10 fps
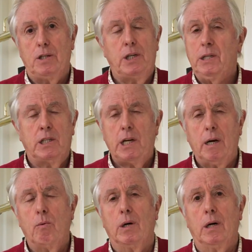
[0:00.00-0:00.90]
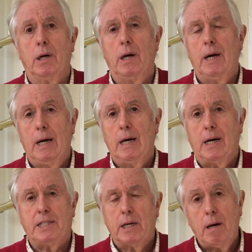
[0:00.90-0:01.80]
She didn't say a word.
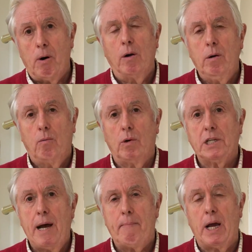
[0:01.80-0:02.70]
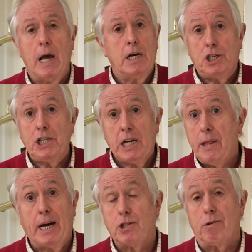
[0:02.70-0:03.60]
I said, come on, what's happening? She said,
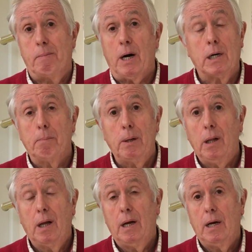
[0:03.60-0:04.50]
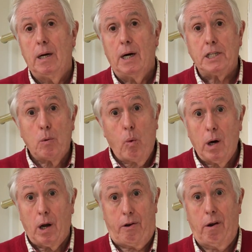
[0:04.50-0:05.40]
that's remarkable. I said,
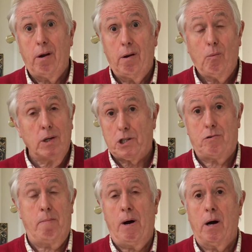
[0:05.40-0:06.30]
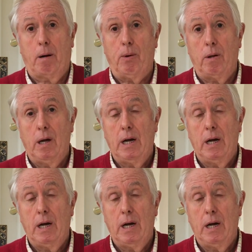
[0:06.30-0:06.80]
what? What's remarkable?